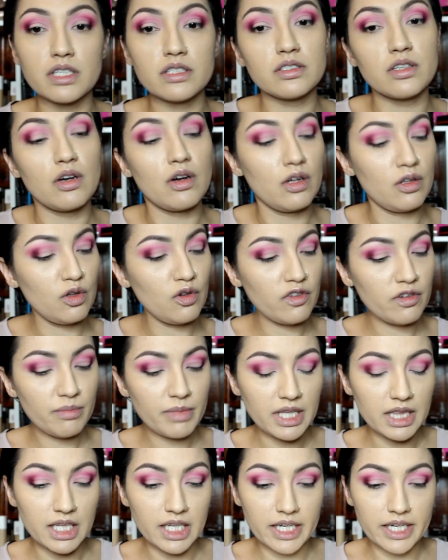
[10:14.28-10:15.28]
this all over
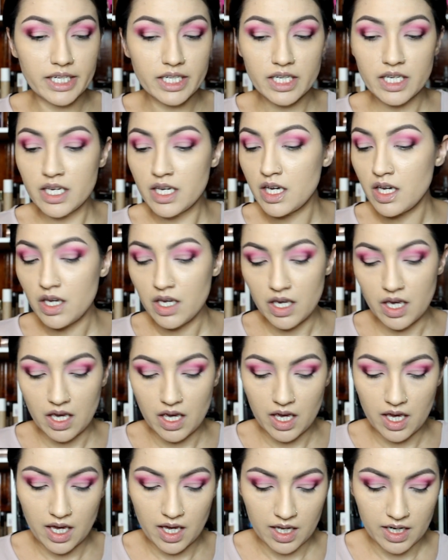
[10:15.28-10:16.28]
my lid,
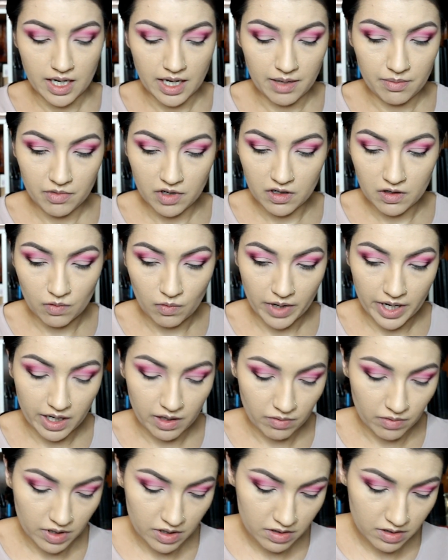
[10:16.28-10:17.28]
and I'm gonna wet
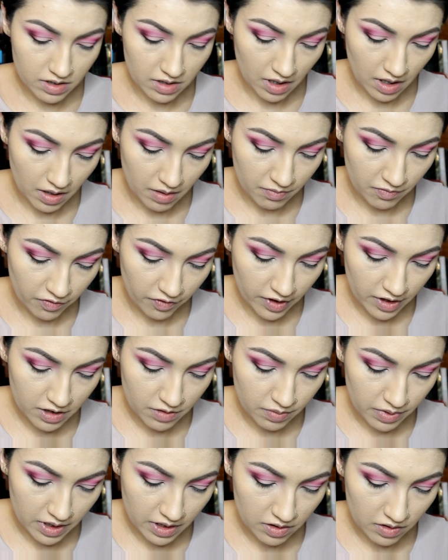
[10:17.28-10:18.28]
it with some
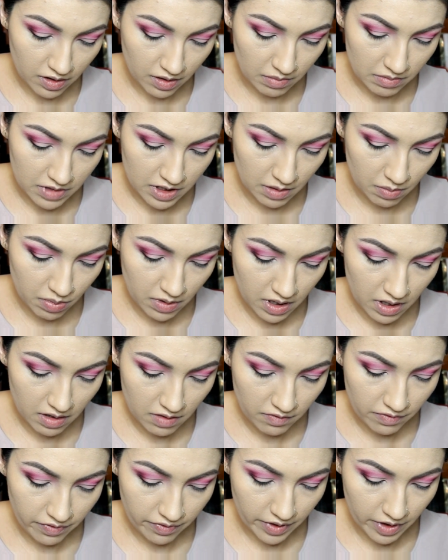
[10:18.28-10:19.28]
Fix Plus, so I'm dipping
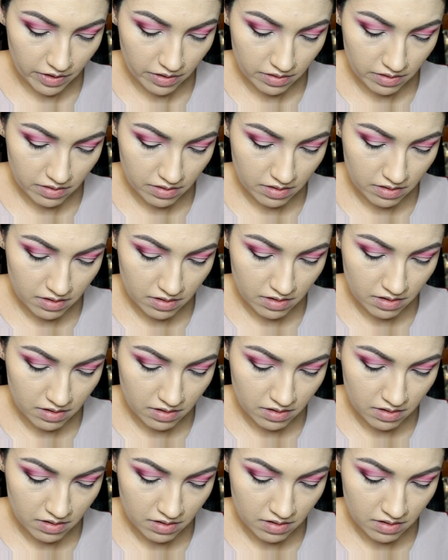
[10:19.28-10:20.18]
in first.